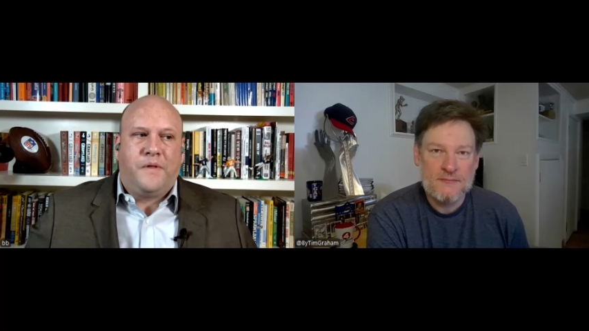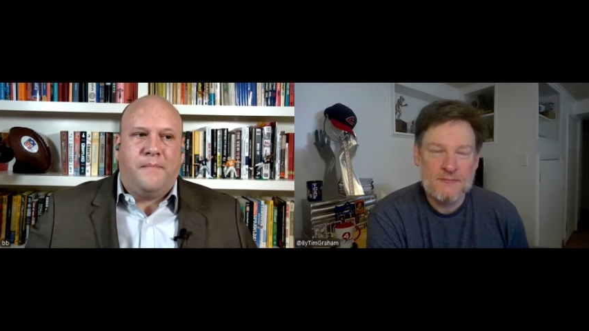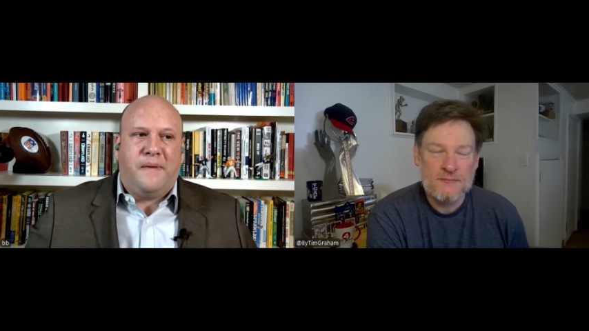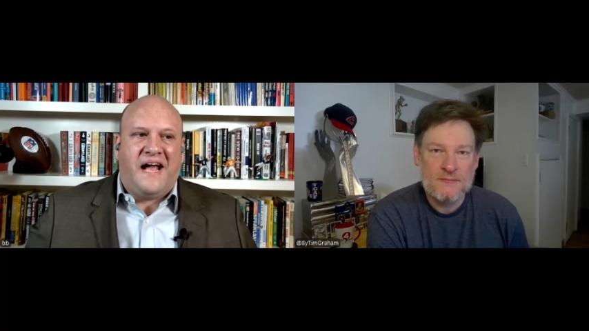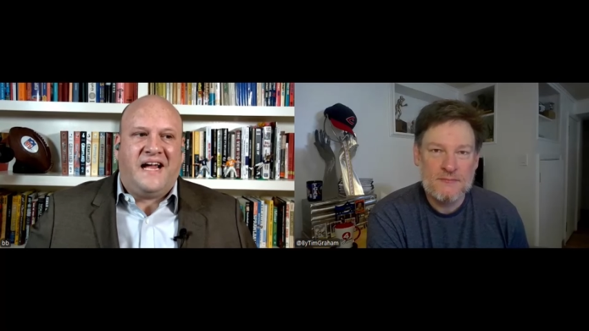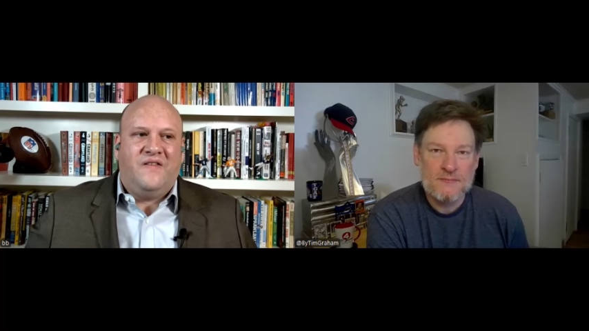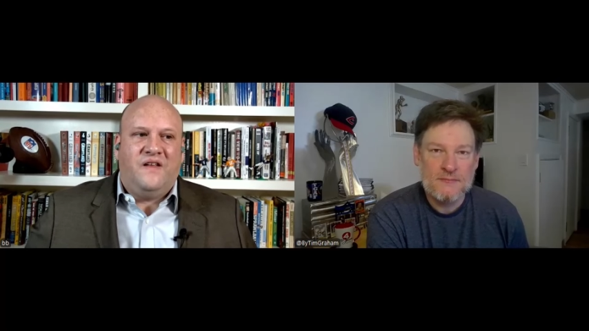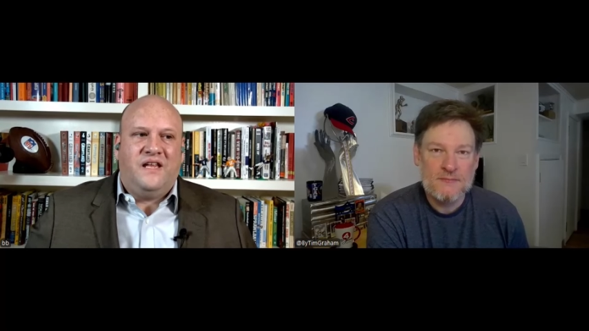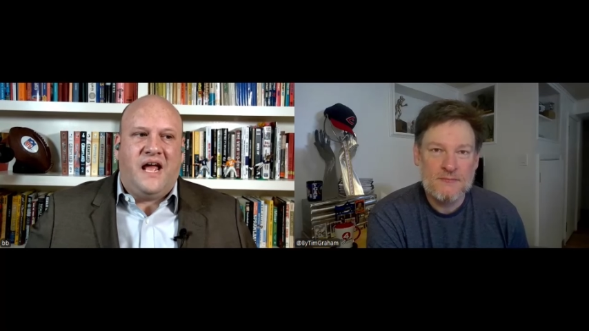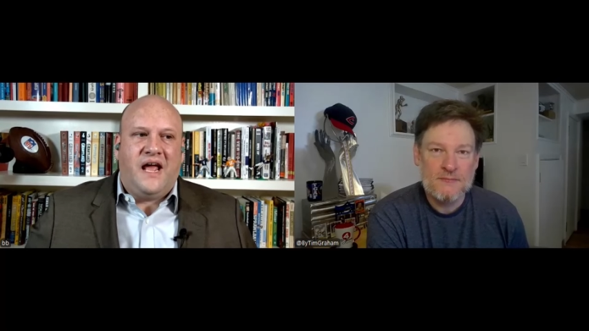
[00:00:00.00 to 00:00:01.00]
Speaker 1: back in the
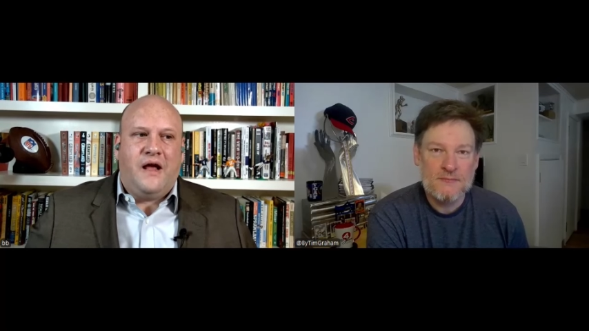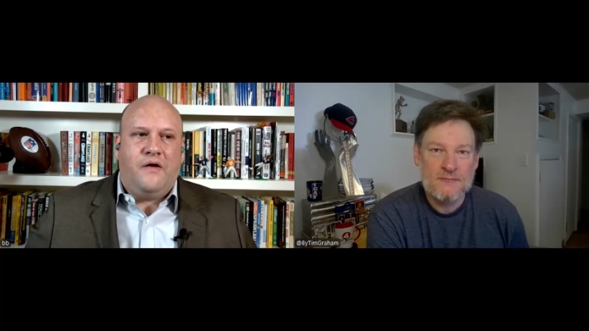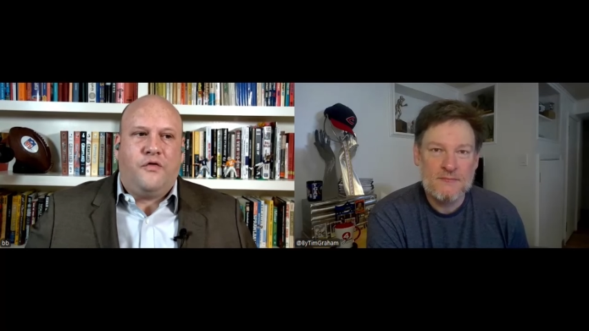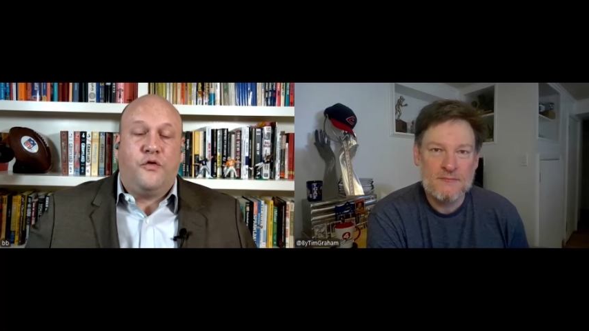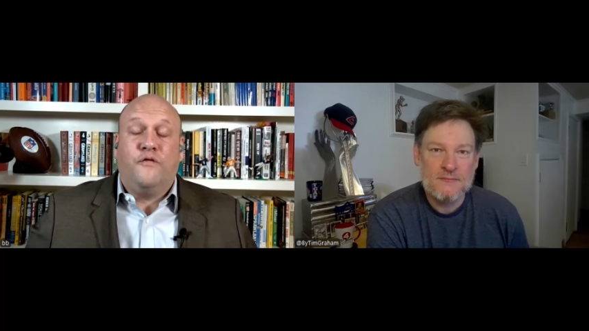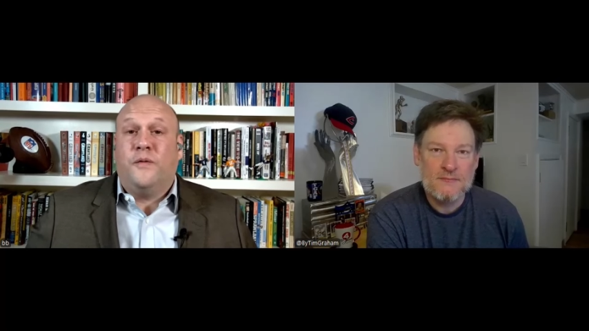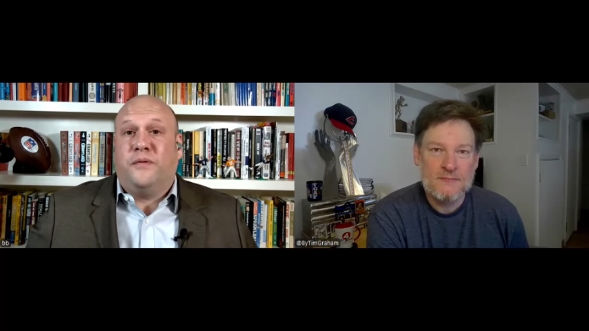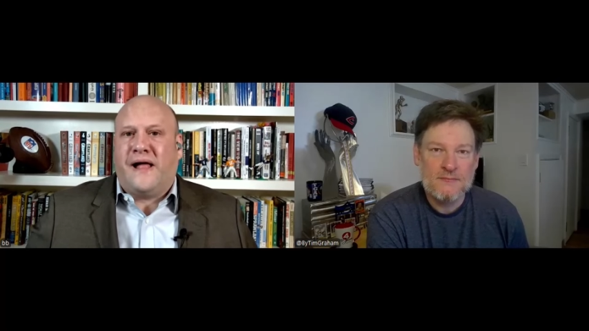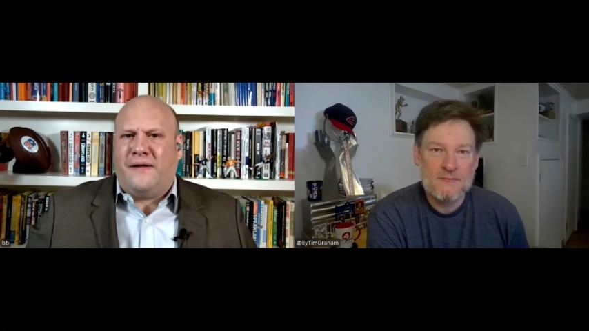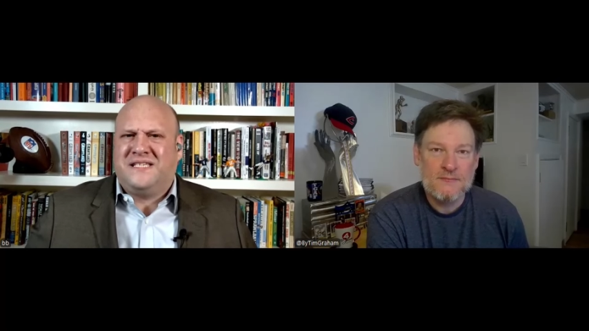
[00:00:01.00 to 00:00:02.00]
day through Football
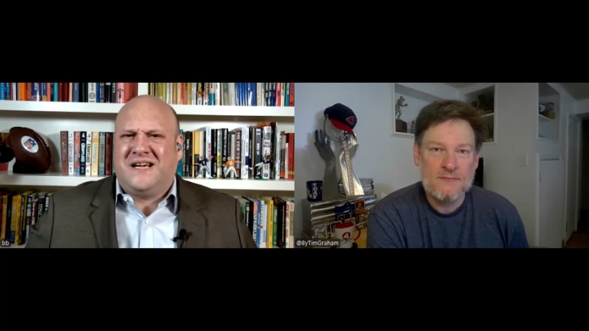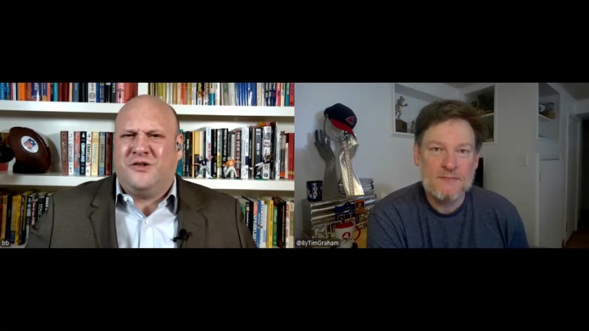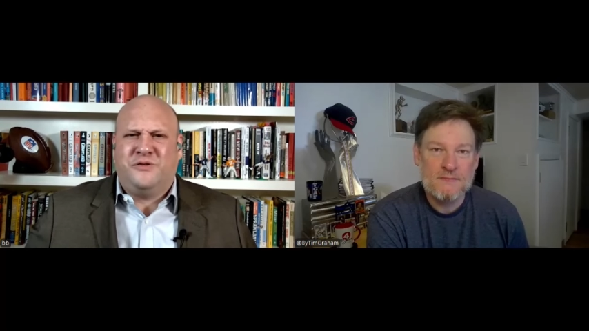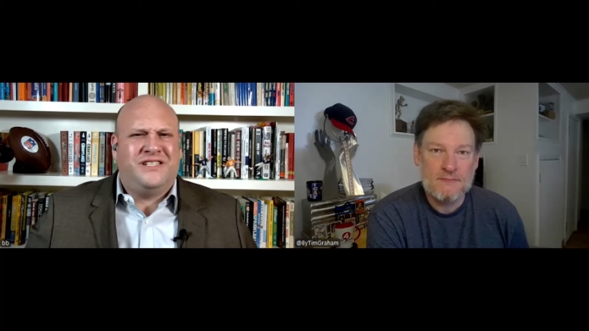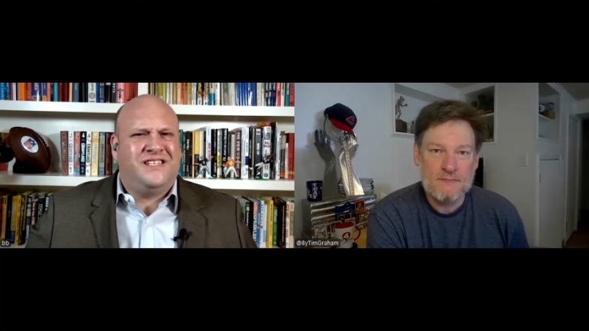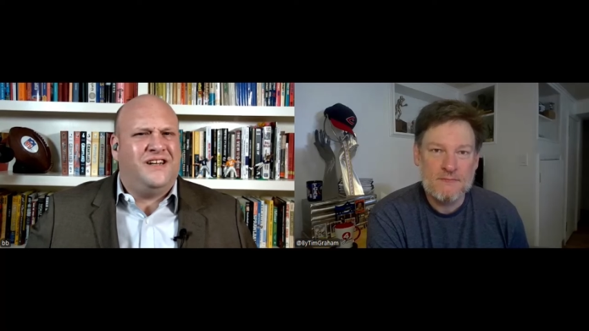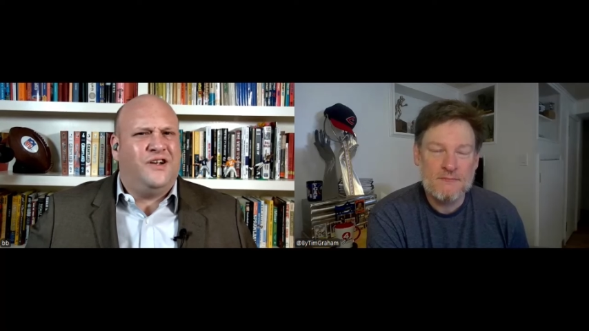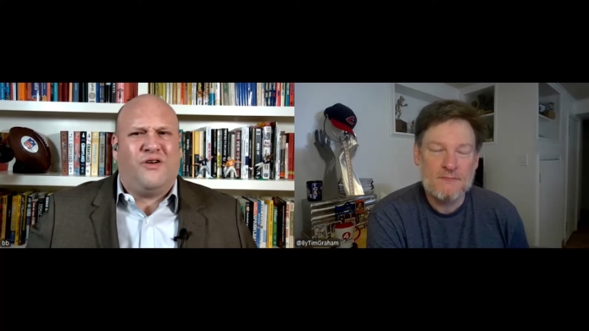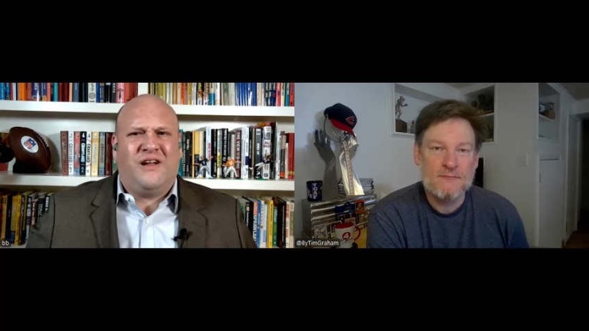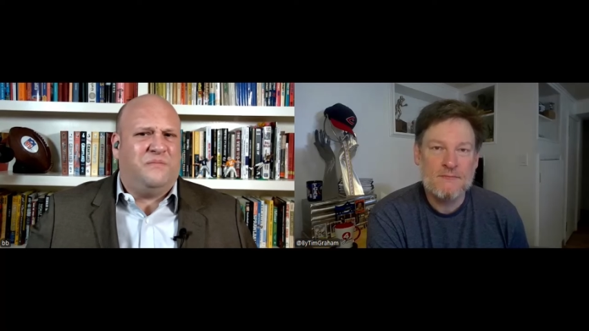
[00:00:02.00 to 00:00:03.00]
Outsiders, which is an
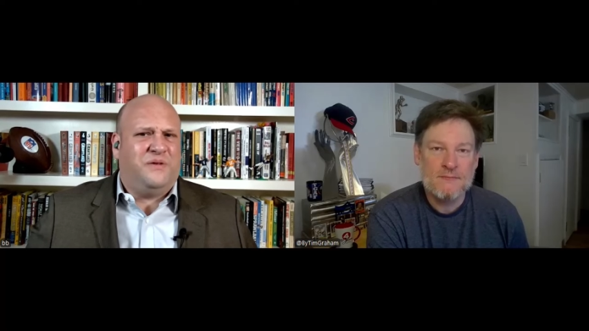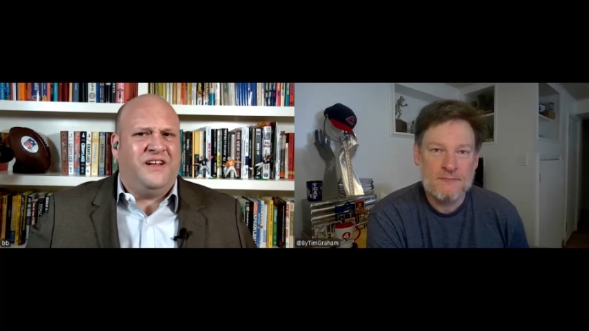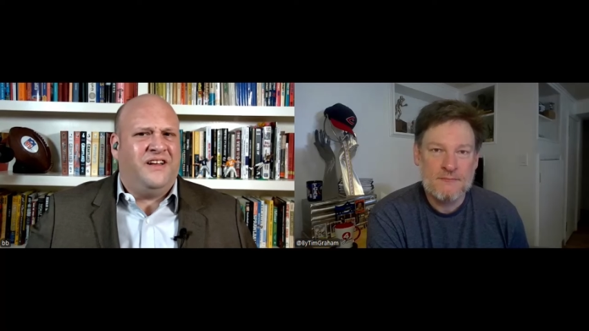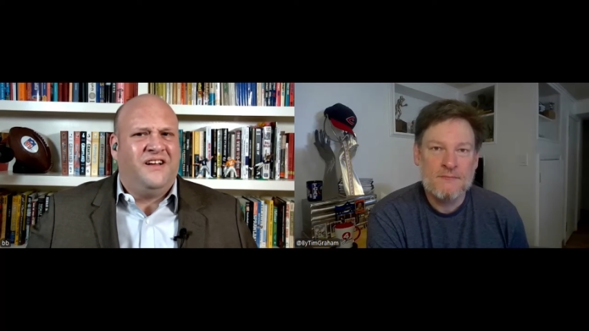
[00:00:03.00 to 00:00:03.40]
incredibly